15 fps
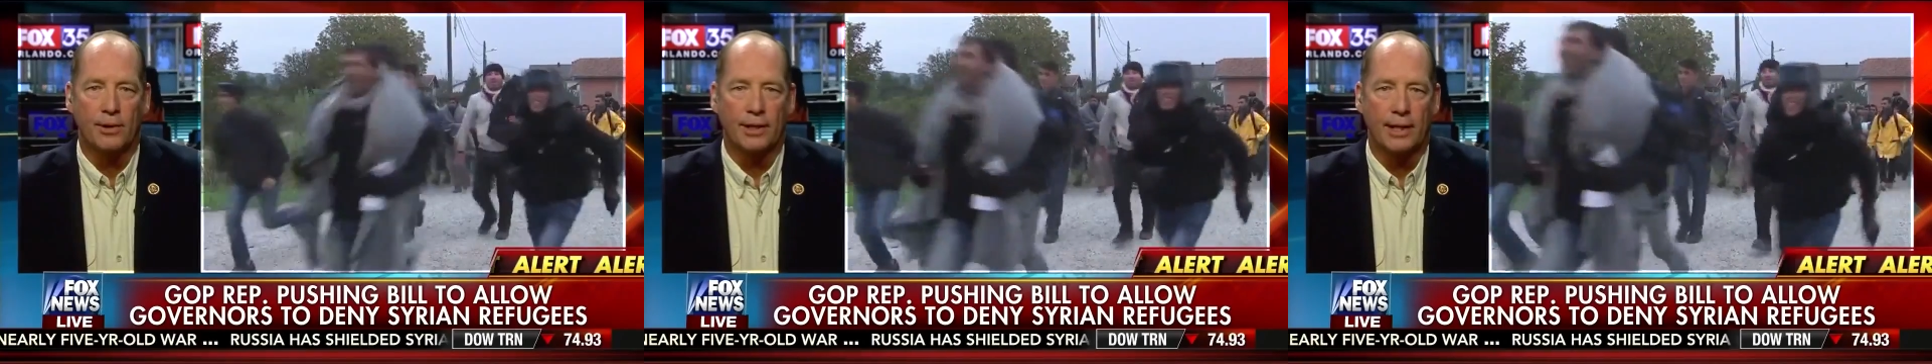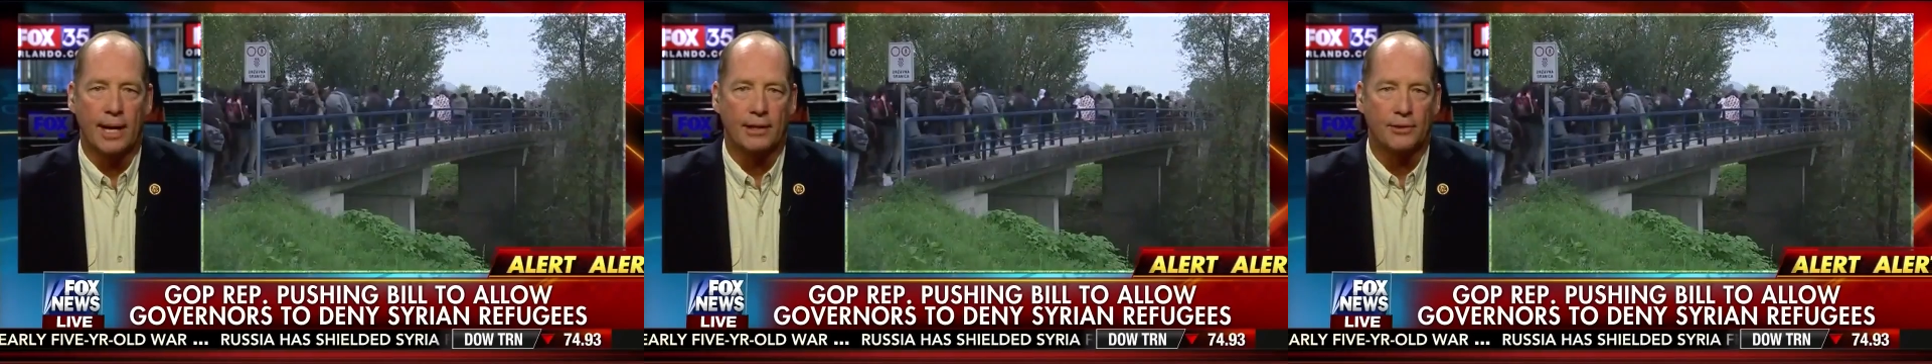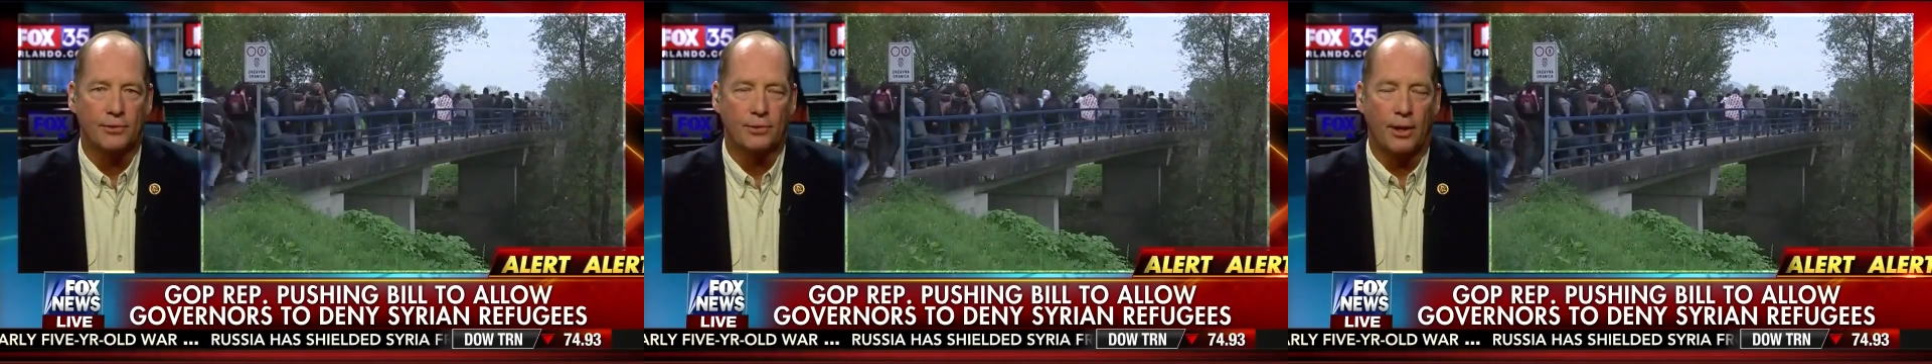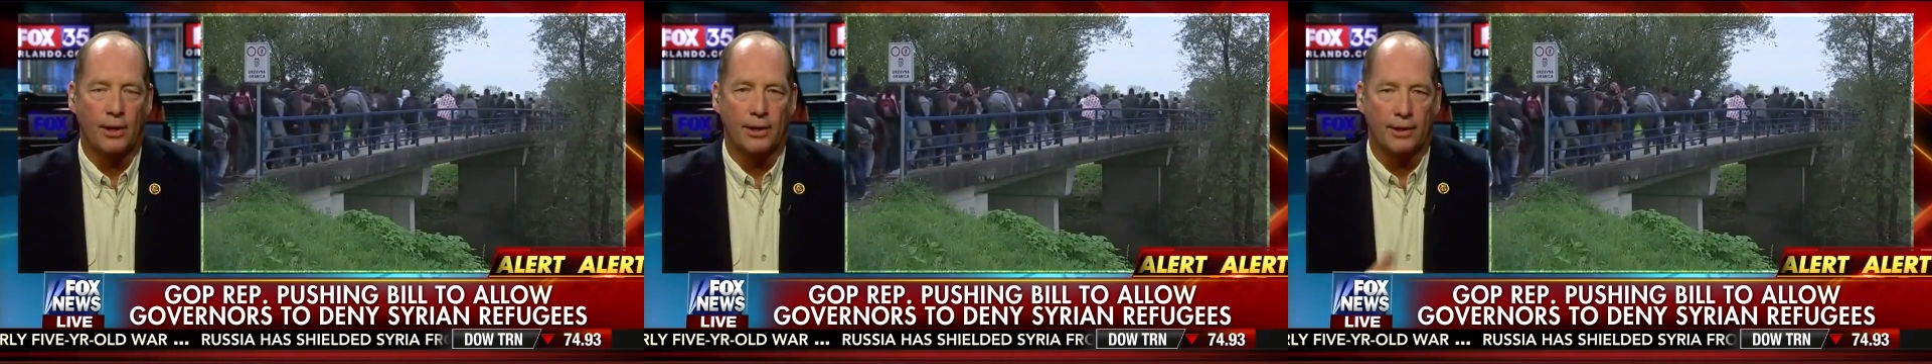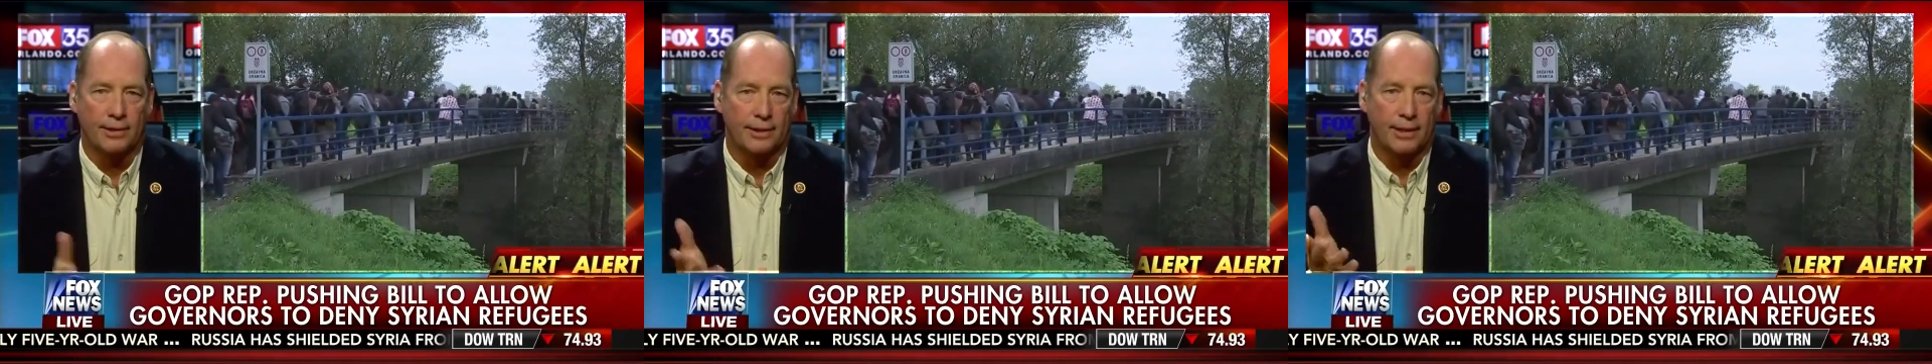not too
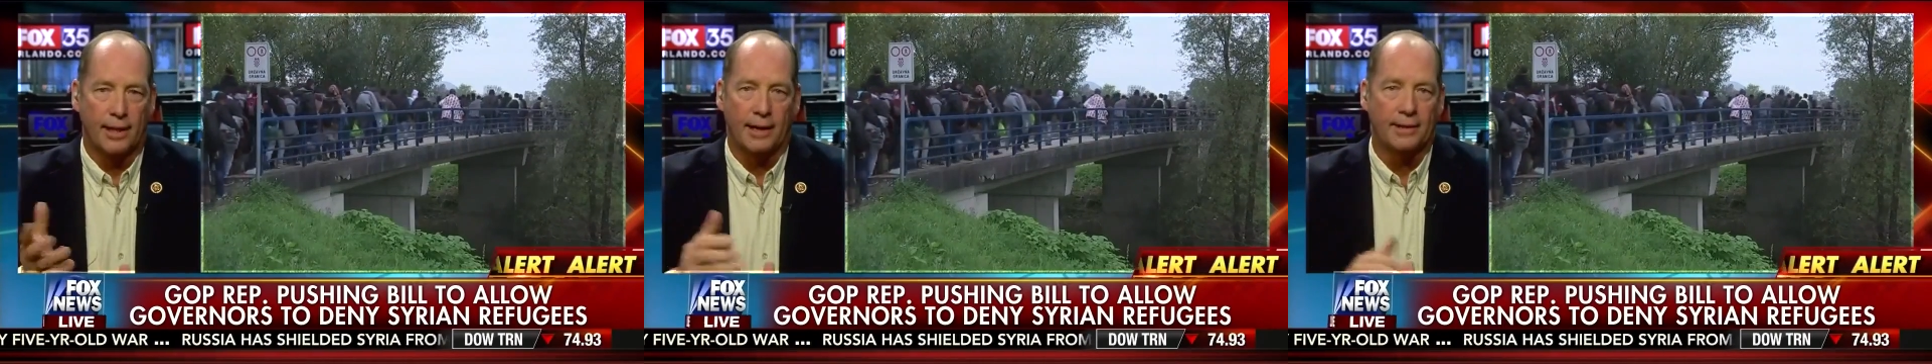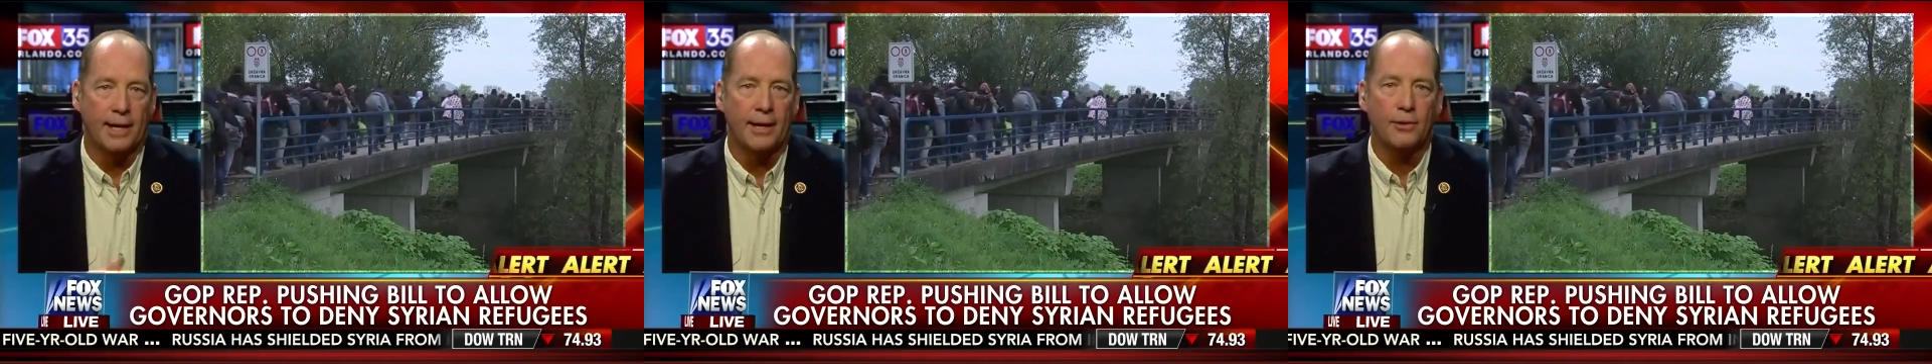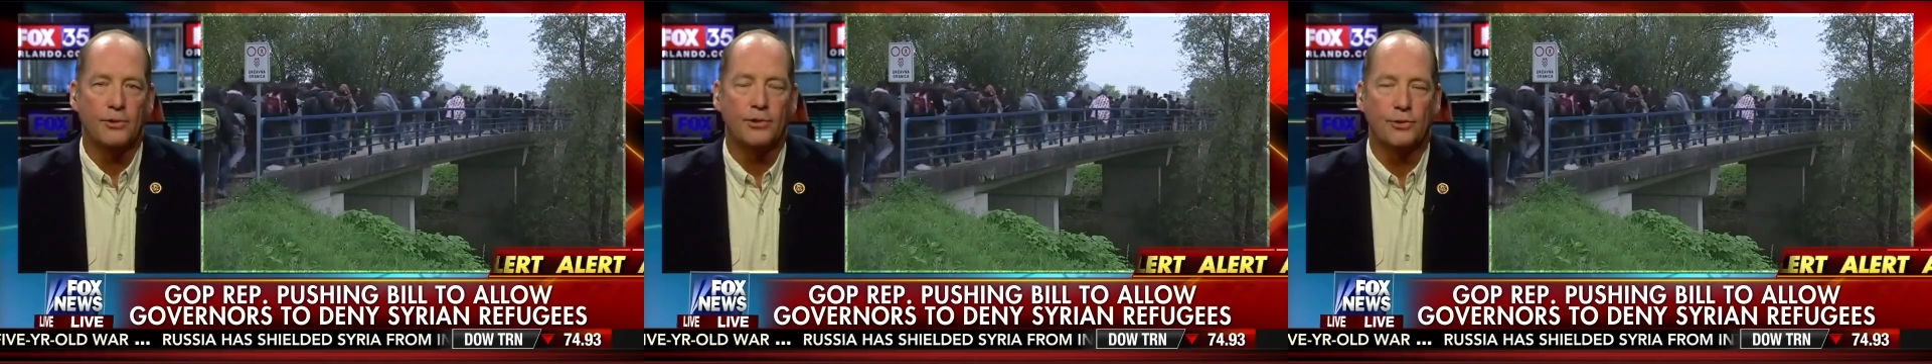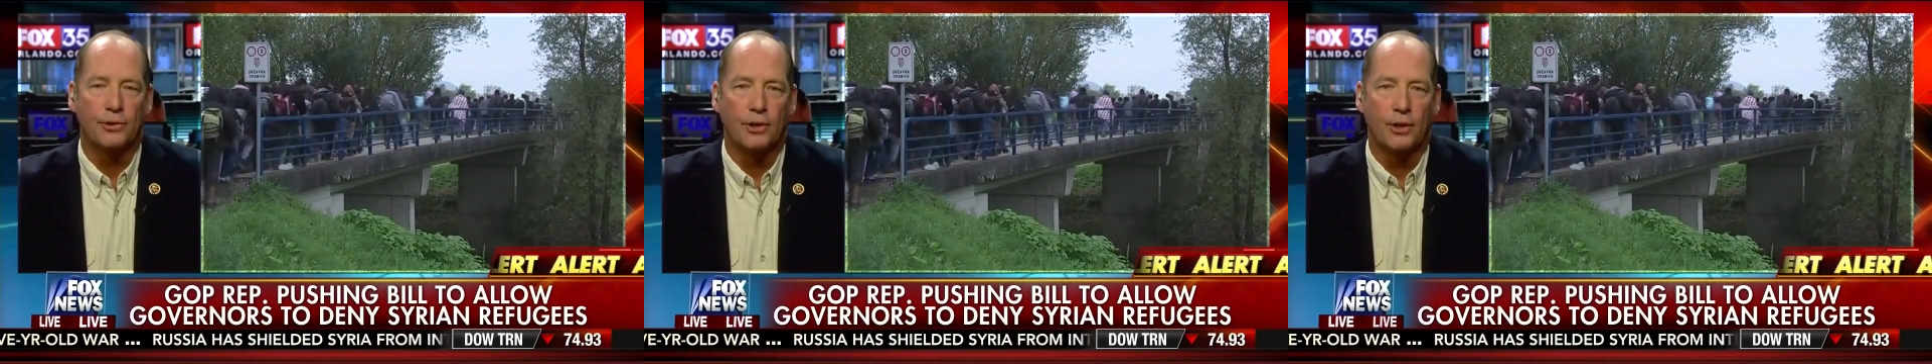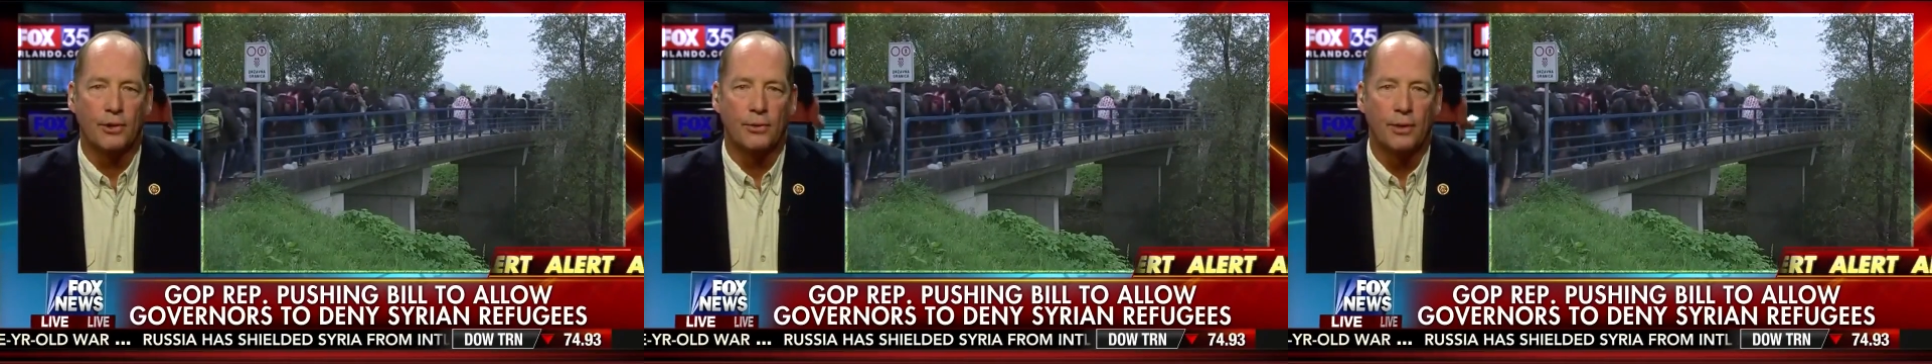long, a day or two
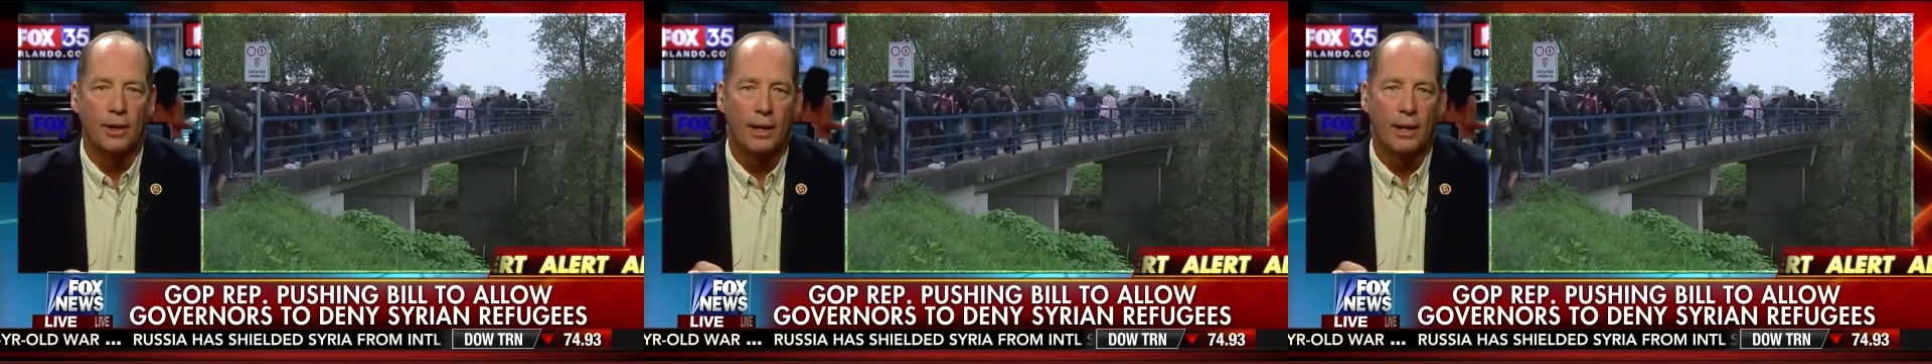ago,